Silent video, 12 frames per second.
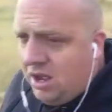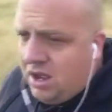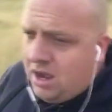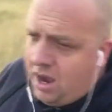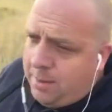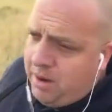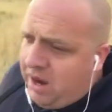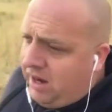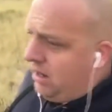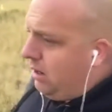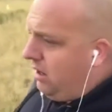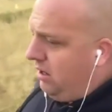I'm not
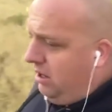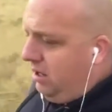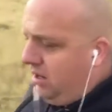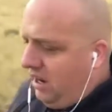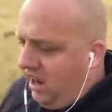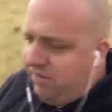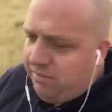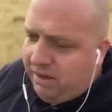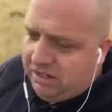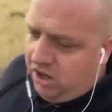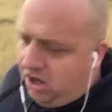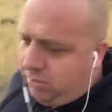going to have my
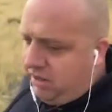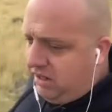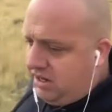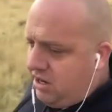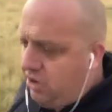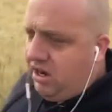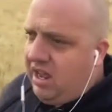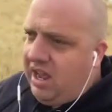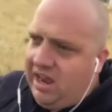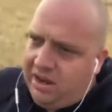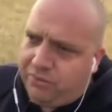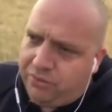dog be a year and a
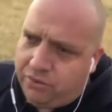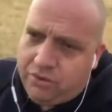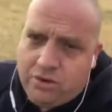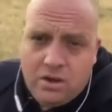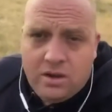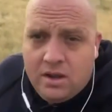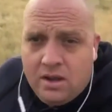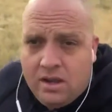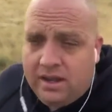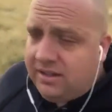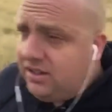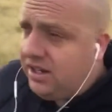half
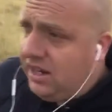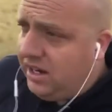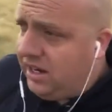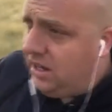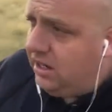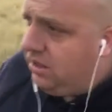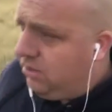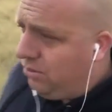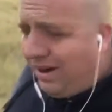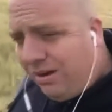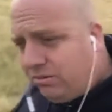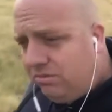and say,
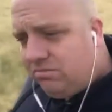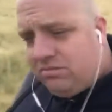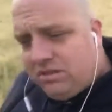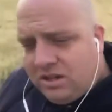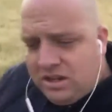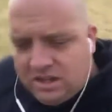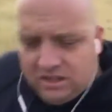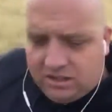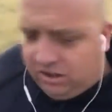wow, dog's